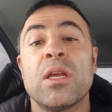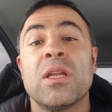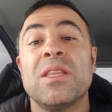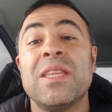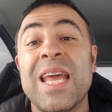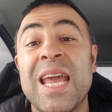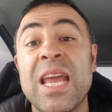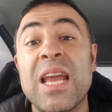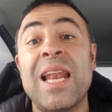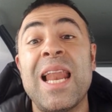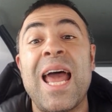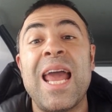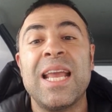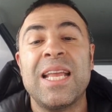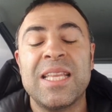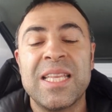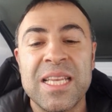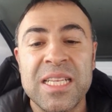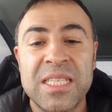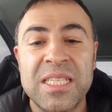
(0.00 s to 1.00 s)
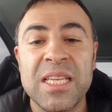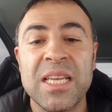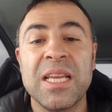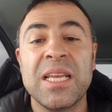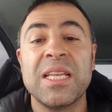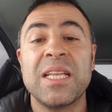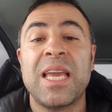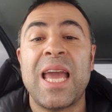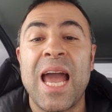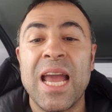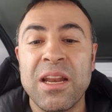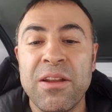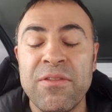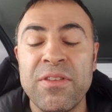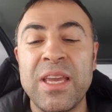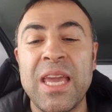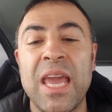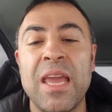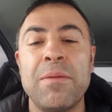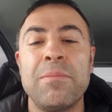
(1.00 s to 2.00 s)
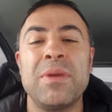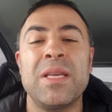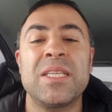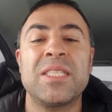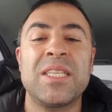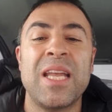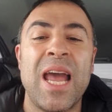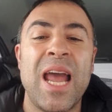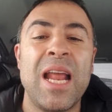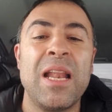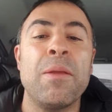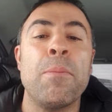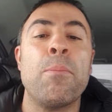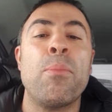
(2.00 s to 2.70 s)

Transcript: they like this kind of gaming style,